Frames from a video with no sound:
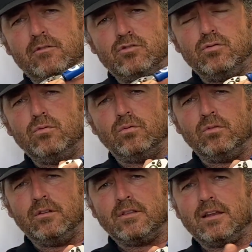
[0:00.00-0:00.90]

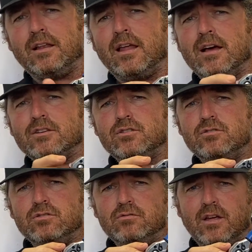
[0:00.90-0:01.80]
tool that allows you
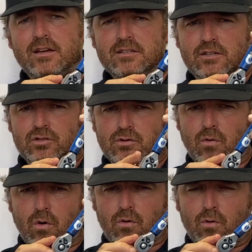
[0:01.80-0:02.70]
to actually
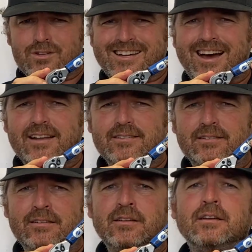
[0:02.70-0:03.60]
torque or
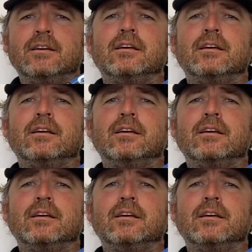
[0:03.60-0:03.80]
tighten